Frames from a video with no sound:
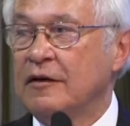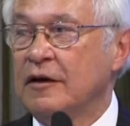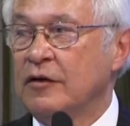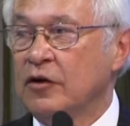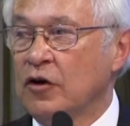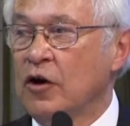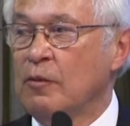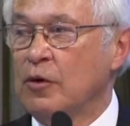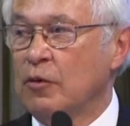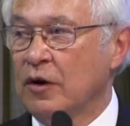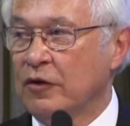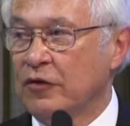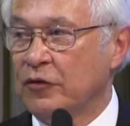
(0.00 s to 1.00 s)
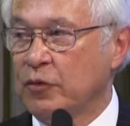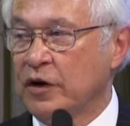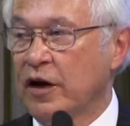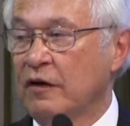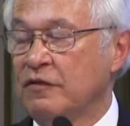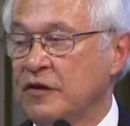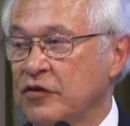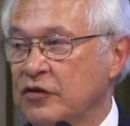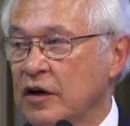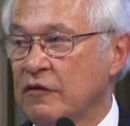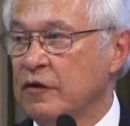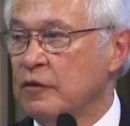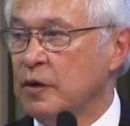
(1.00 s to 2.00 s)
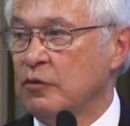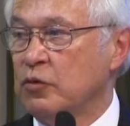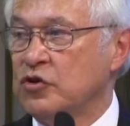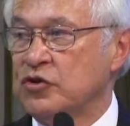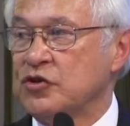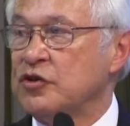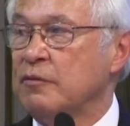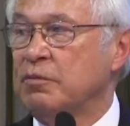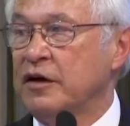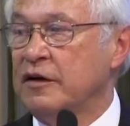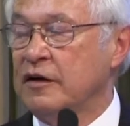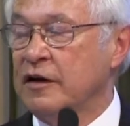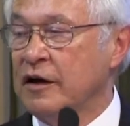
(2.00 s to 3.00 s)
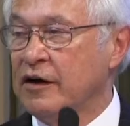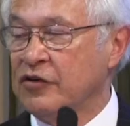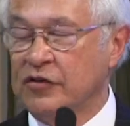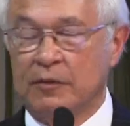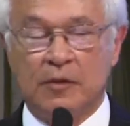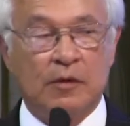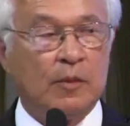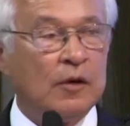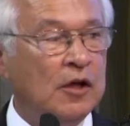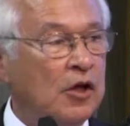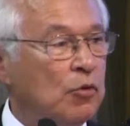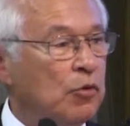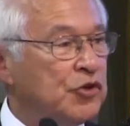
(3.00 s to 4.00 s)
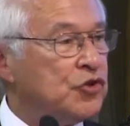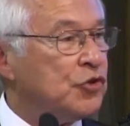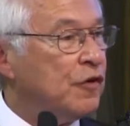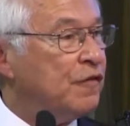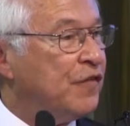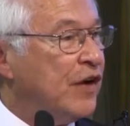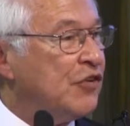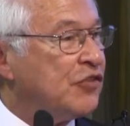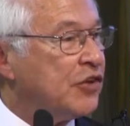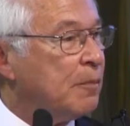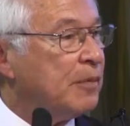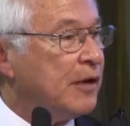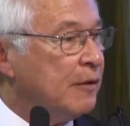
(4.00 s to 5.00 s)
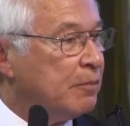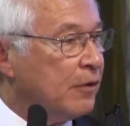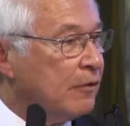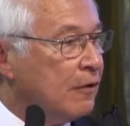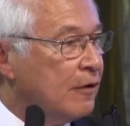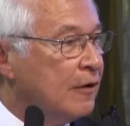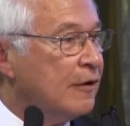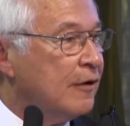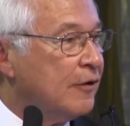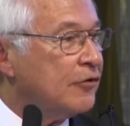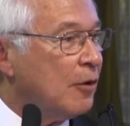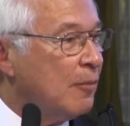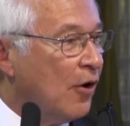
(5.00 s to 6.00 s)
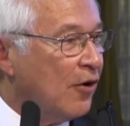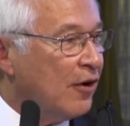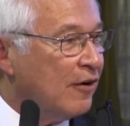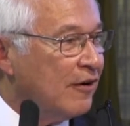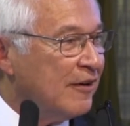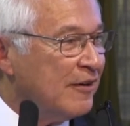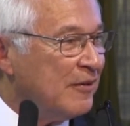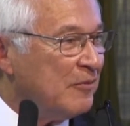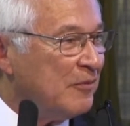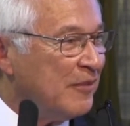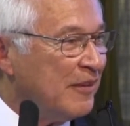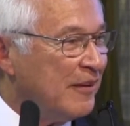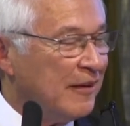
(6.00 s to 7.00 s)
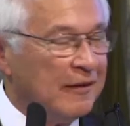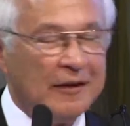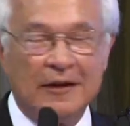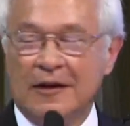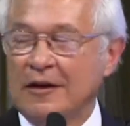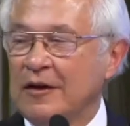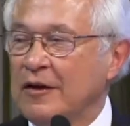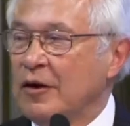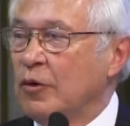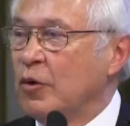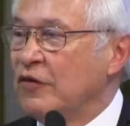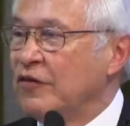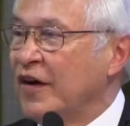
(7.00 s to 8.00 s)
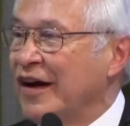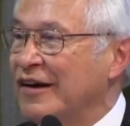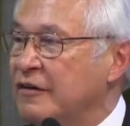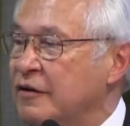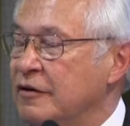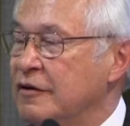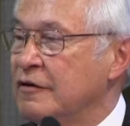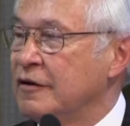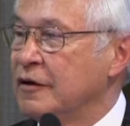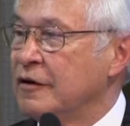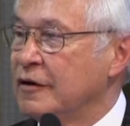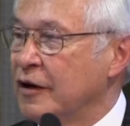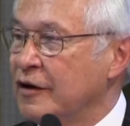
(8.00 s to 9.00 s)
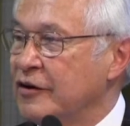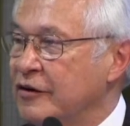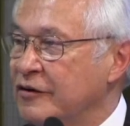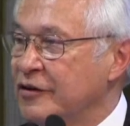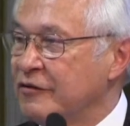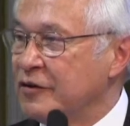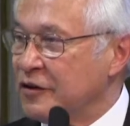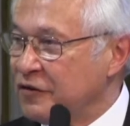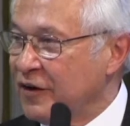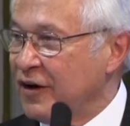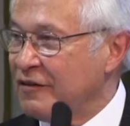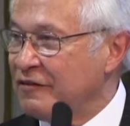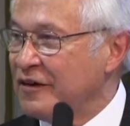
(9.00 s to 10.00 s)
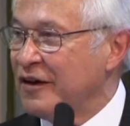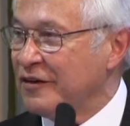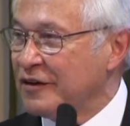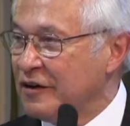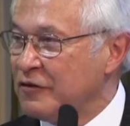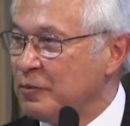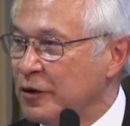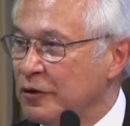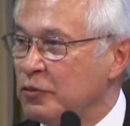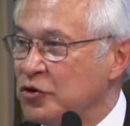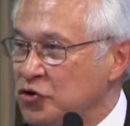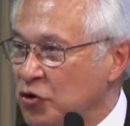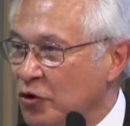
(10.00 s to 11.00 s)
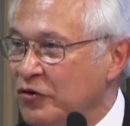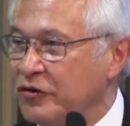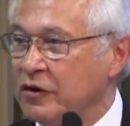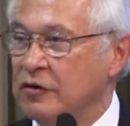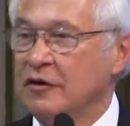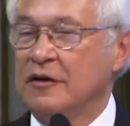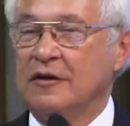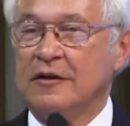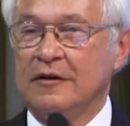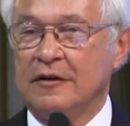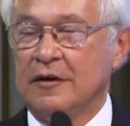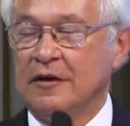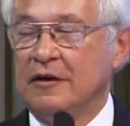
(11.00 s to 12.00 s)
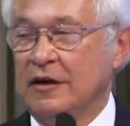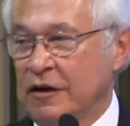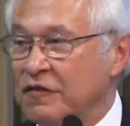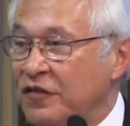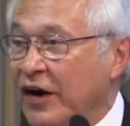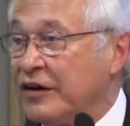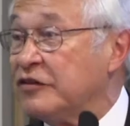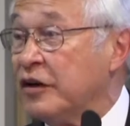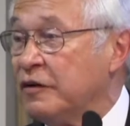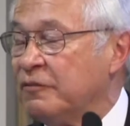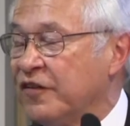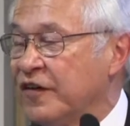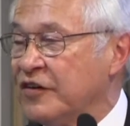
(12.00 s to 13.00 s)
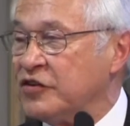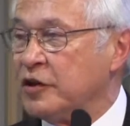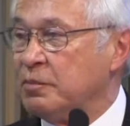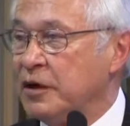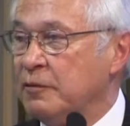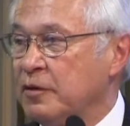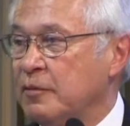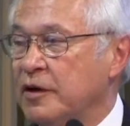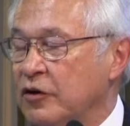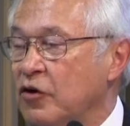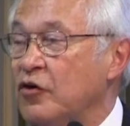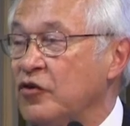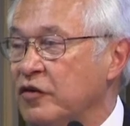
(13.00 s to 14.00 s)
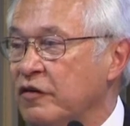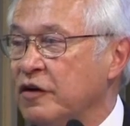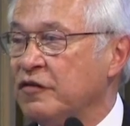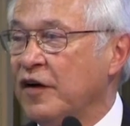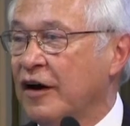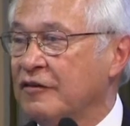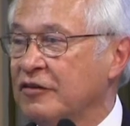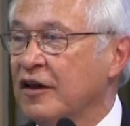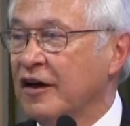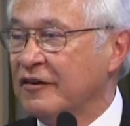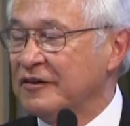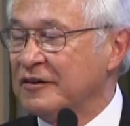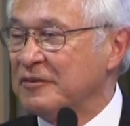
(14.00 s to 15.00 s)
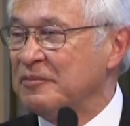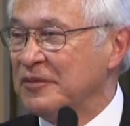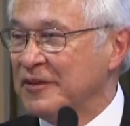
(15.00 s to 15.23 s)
in the Commonwealth, we have this government, which is completely unacceptable, which should face the people tomorrow. We've had, in 1975, another government, which also, in fact, did face the people because of the fact that